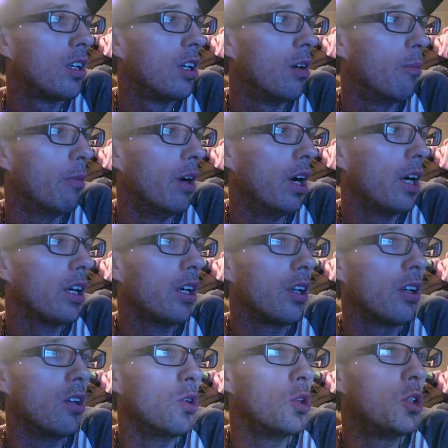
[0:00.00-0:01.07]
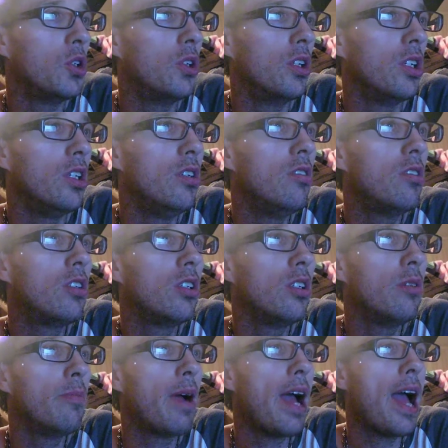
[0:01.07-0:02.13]
But I'm going to go to the
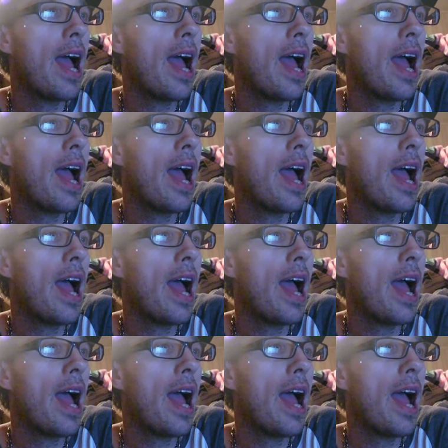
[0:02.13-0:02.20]
YouTube